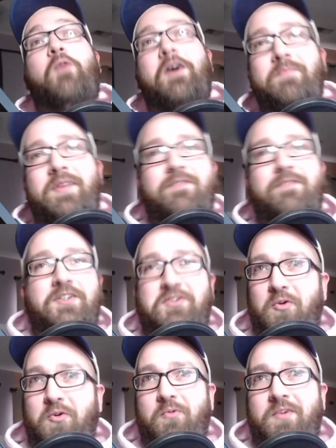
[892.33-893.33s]
but even a
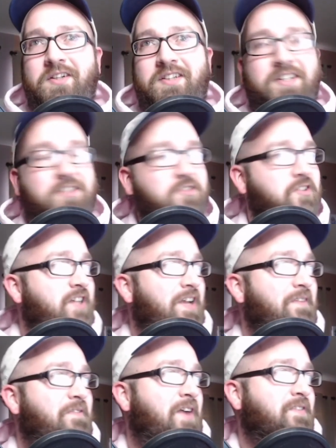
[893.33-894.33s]
short one can usually take
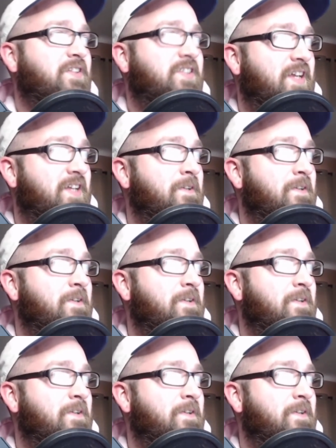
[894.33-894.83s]
5 to 10.